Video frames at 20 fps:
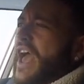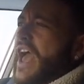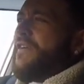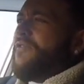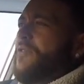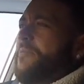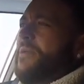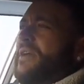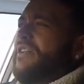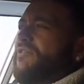
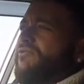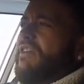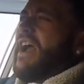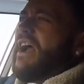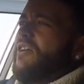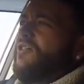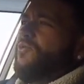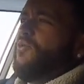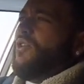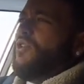ever been
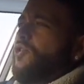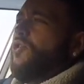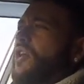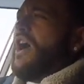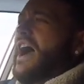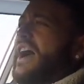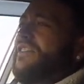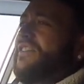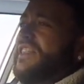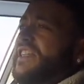around one or
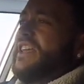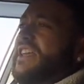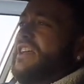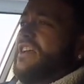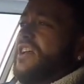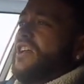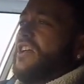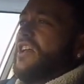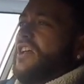had the